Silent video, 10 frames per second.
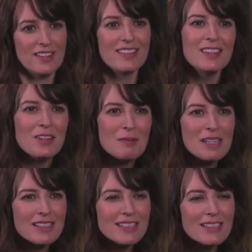You know what I
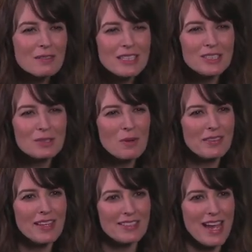mean? Because I think we just want
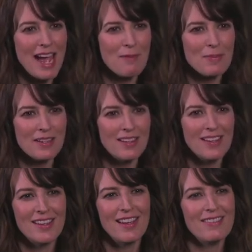that to happen.
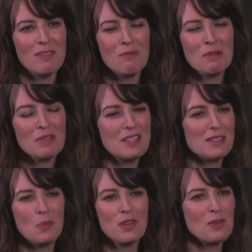And then we realize
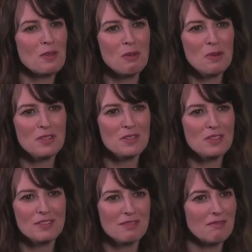that we're the only
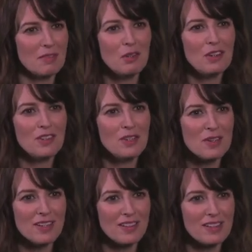ones who can do
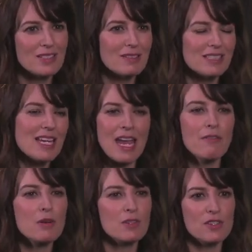it. And so it's like
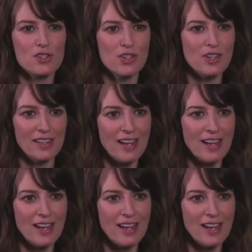everyone's journey.